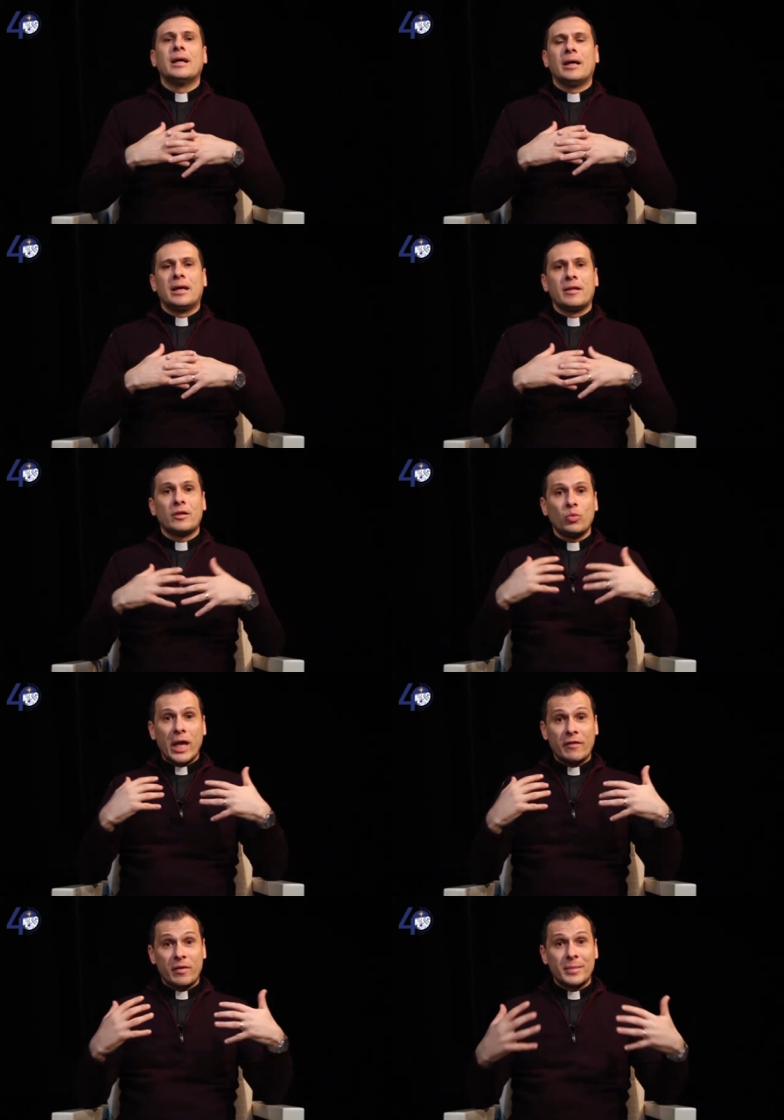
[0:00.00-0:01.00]
that we
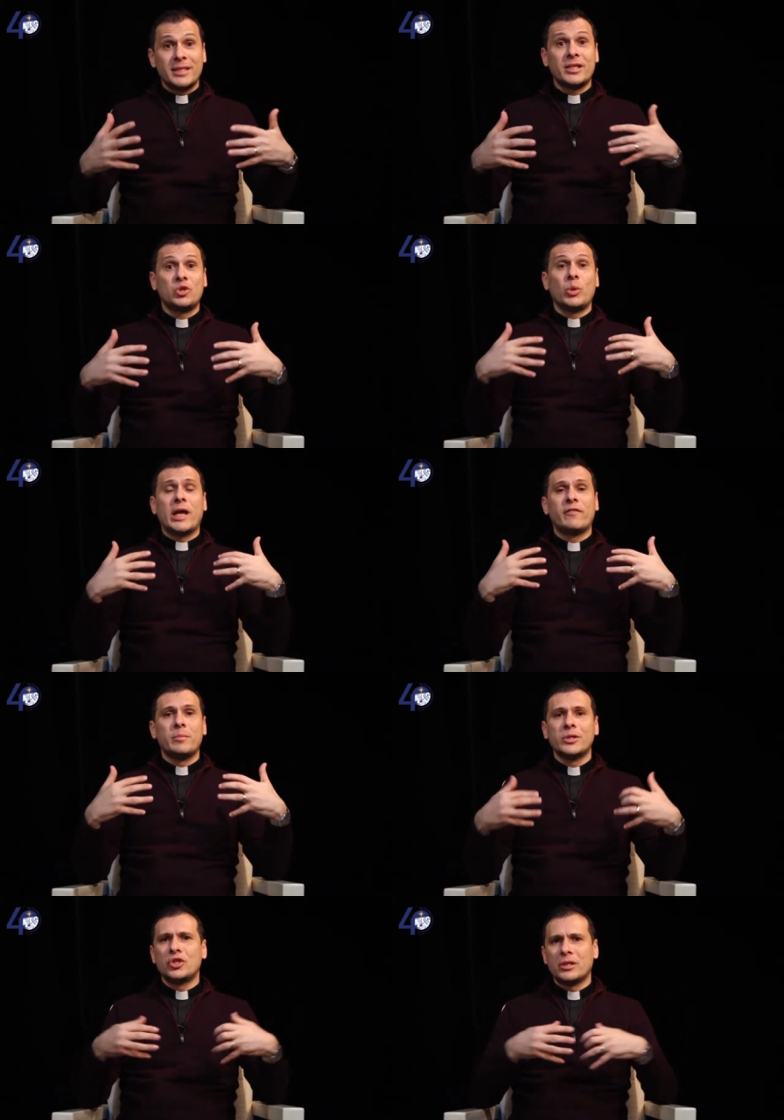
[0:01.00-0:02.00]
have a message, we have a
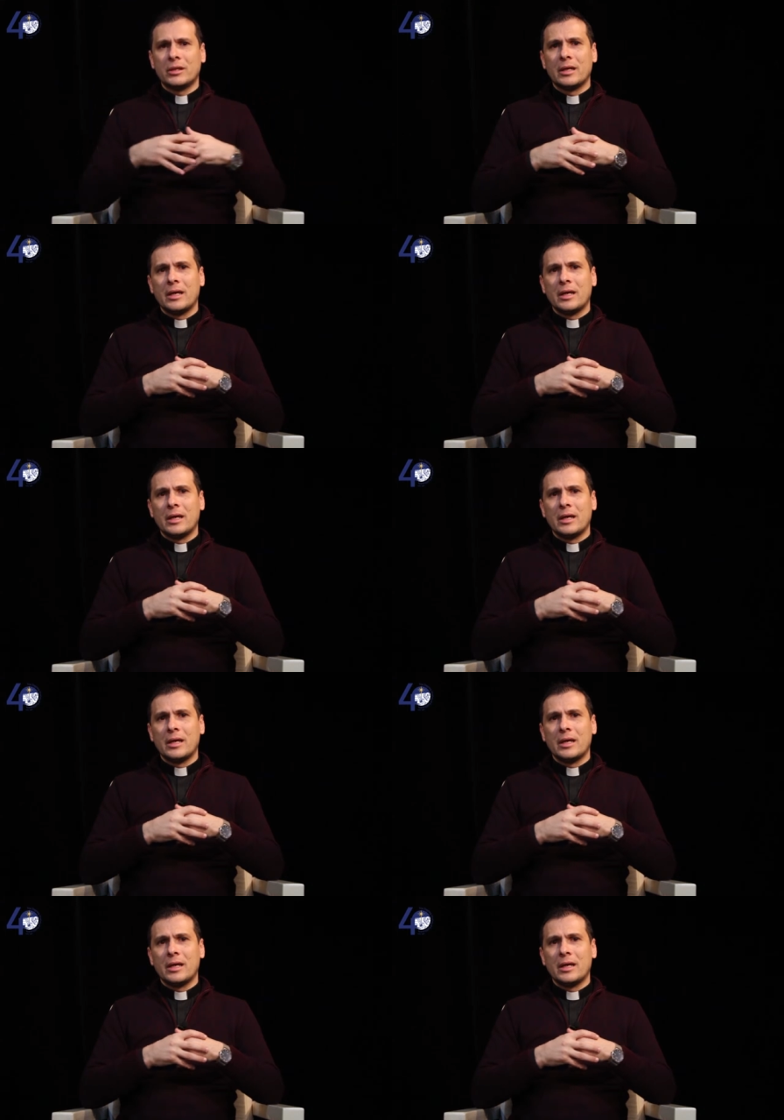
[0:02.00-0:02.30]
mission.